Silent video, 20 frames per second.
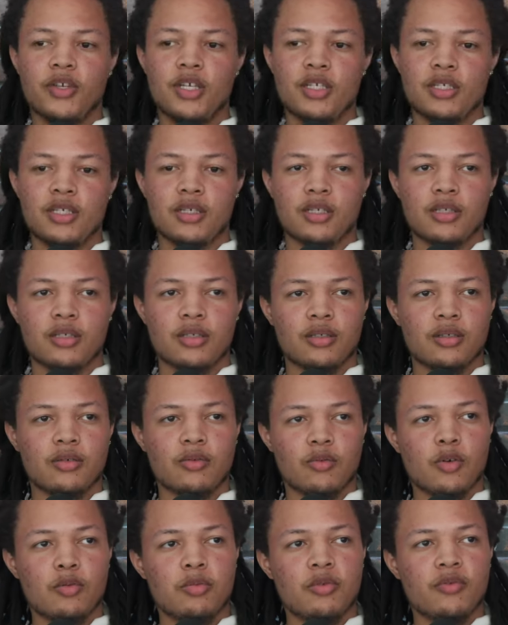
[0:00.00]
Vincent.
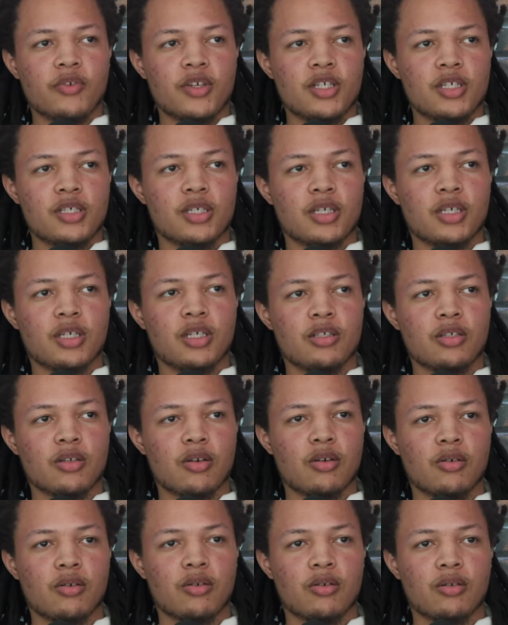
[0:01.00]
Reuben Vincent, he's
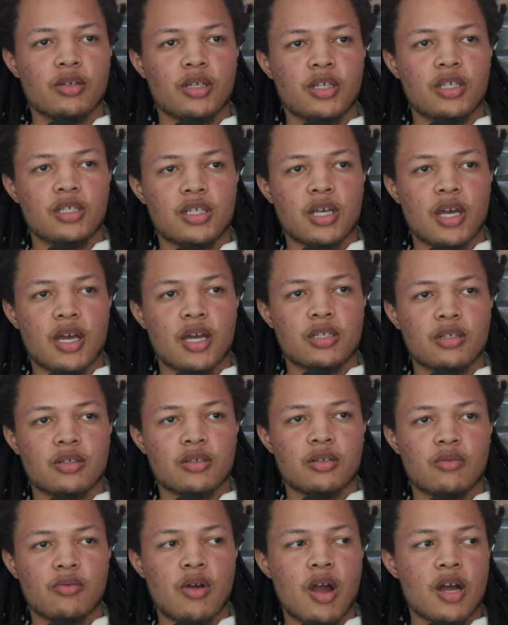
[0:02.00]
on. He's signed
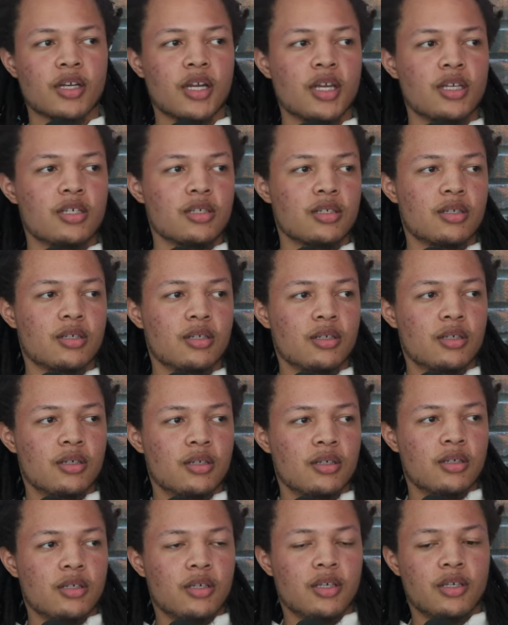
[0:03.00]
to Roc Nation.
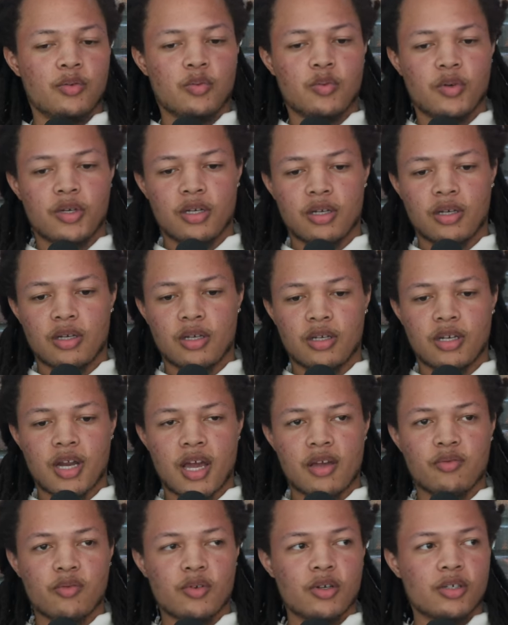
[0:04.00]
Mm-hmm. He with uh,
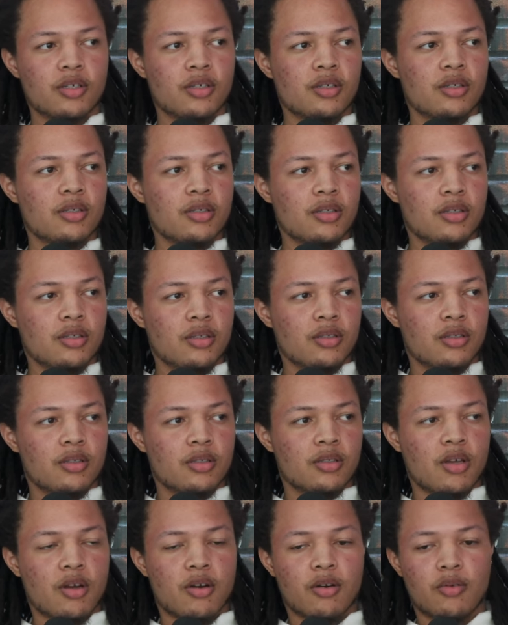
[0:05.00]
9th Wonder.
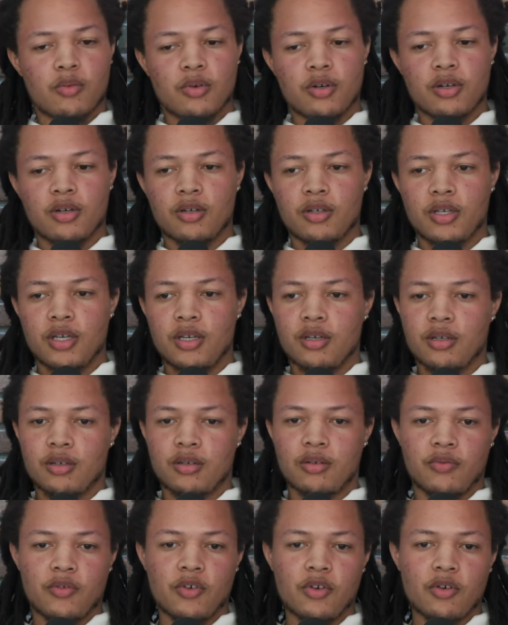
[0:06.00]
Okay. Third World, yeah.
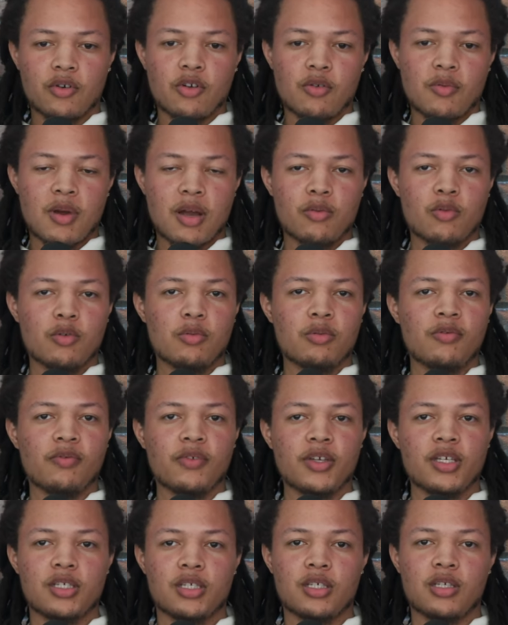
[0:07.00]
If you don't know about Reuben
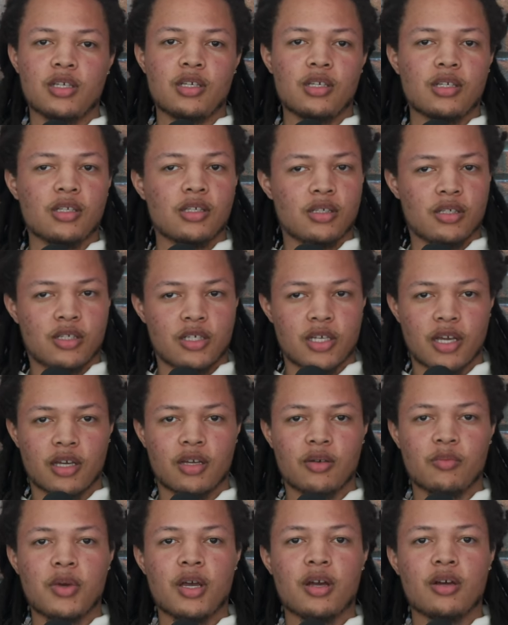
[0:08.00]
Vincent, check
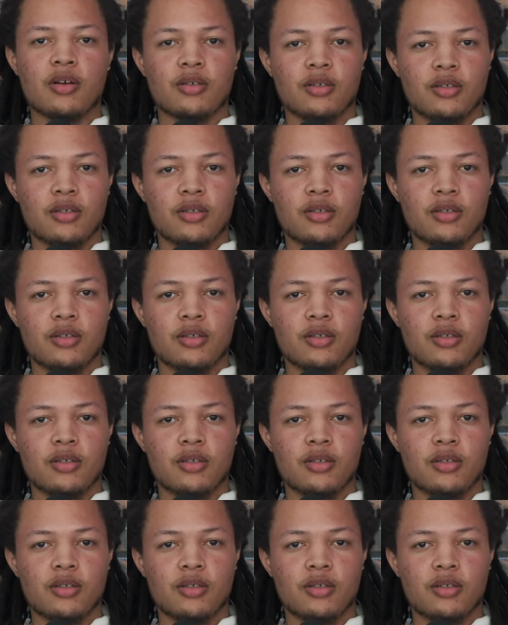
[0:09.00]
him out.